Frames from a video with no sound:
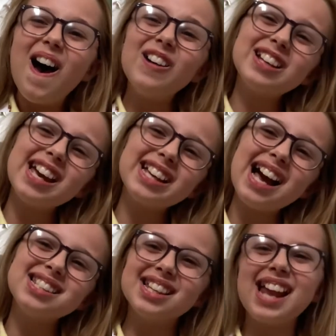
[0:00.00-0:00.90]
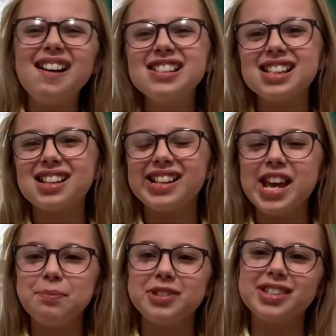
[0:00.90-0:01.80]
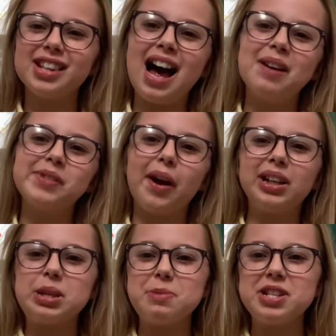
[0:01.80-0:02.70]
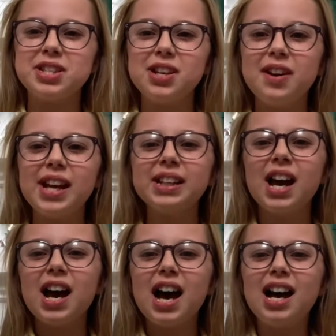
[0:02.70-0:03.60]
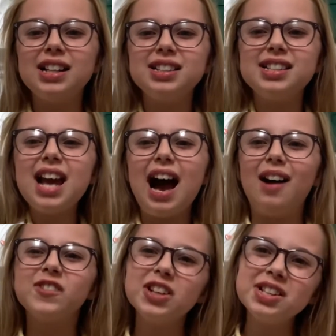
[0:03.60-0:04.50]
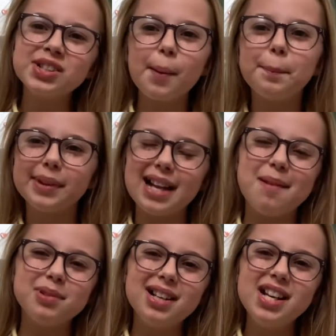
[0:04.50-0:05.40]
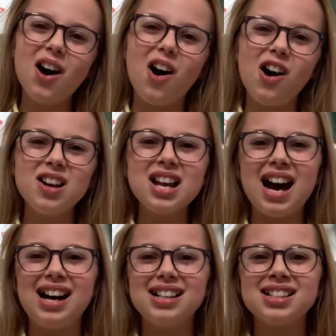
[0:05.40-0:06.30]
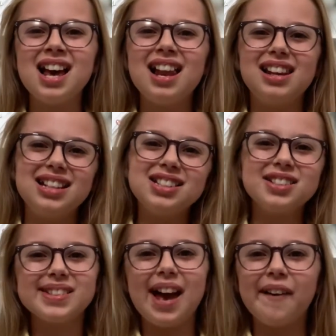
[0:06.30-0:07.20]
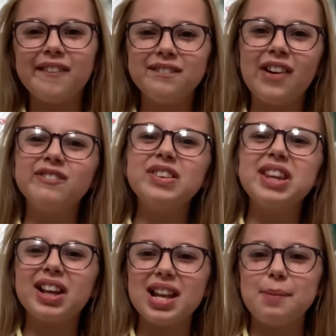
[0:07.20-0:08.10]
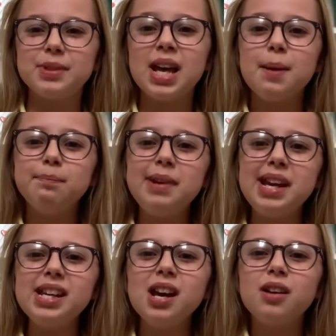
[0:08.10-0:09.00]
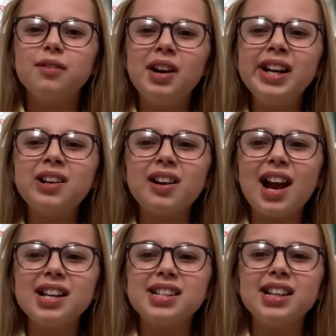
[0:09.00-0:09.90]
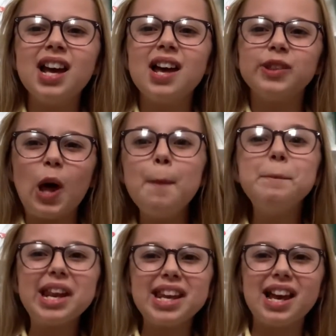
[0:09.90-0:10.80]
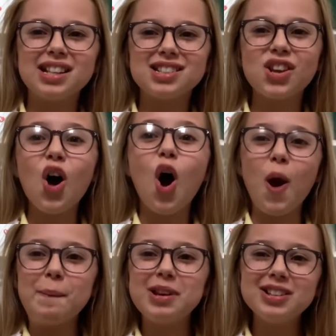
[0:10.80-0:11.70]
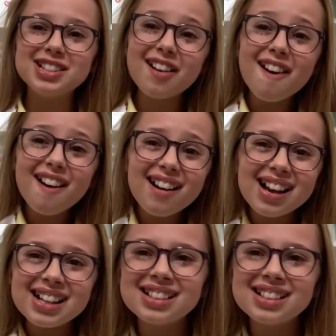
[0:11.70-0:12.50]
Okay guys, so that was the clips that I'm going to be doing, and yeah, I'm gonna stop blabbering on and let's just go on with the clips. Me recreating the Minions. Hope you enjoy!